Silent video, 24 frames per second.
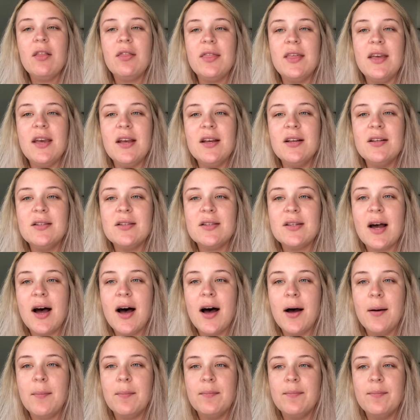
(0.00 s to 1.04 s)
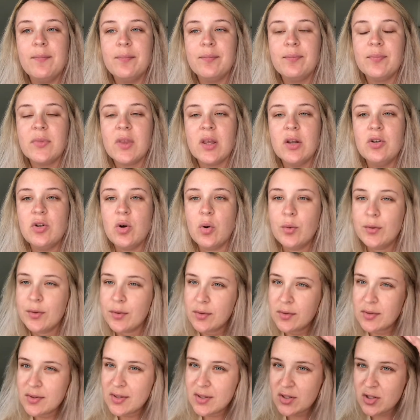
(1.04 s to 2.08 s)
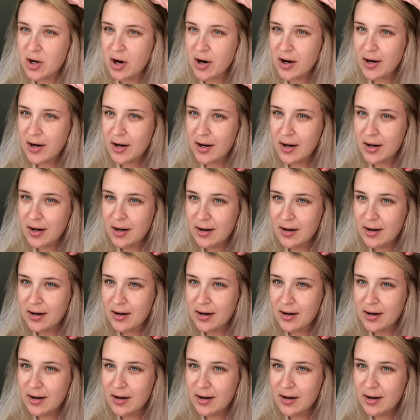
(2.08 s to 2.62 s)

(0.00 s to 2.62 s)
These don't start